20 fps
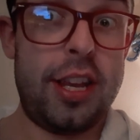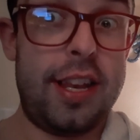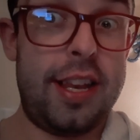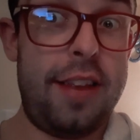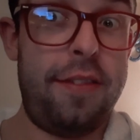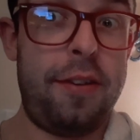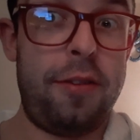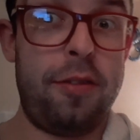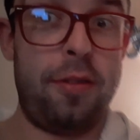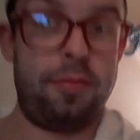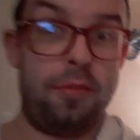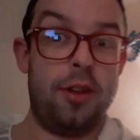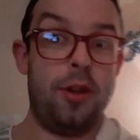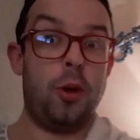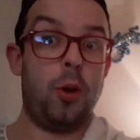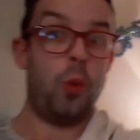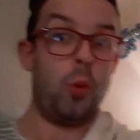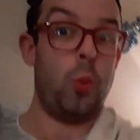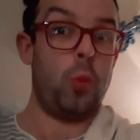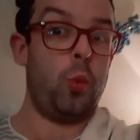living room.
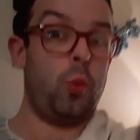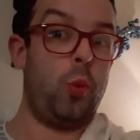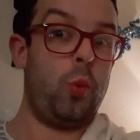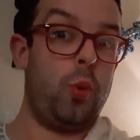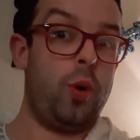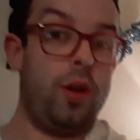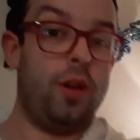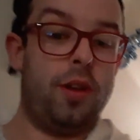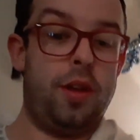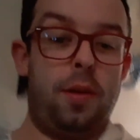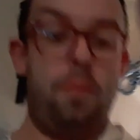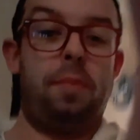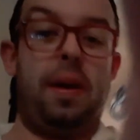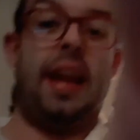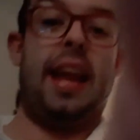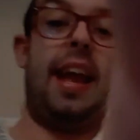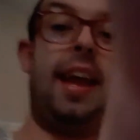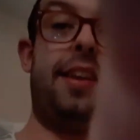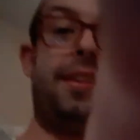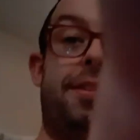Oh, big
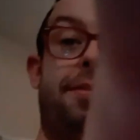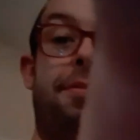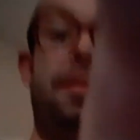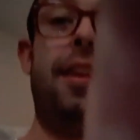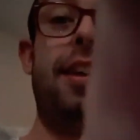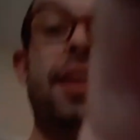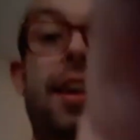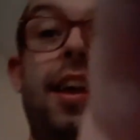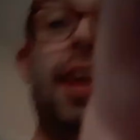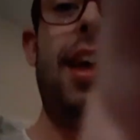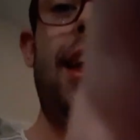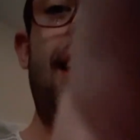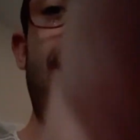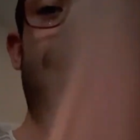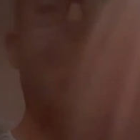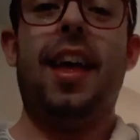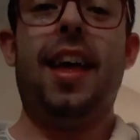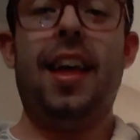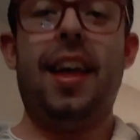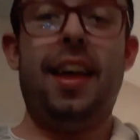head.
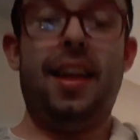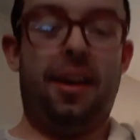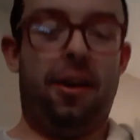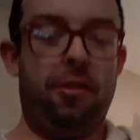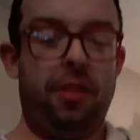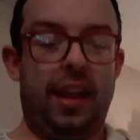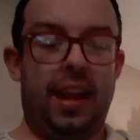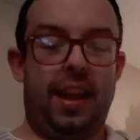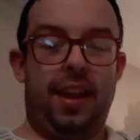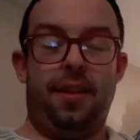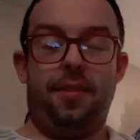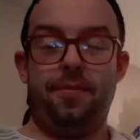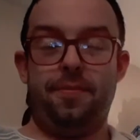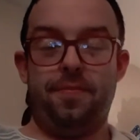Okay.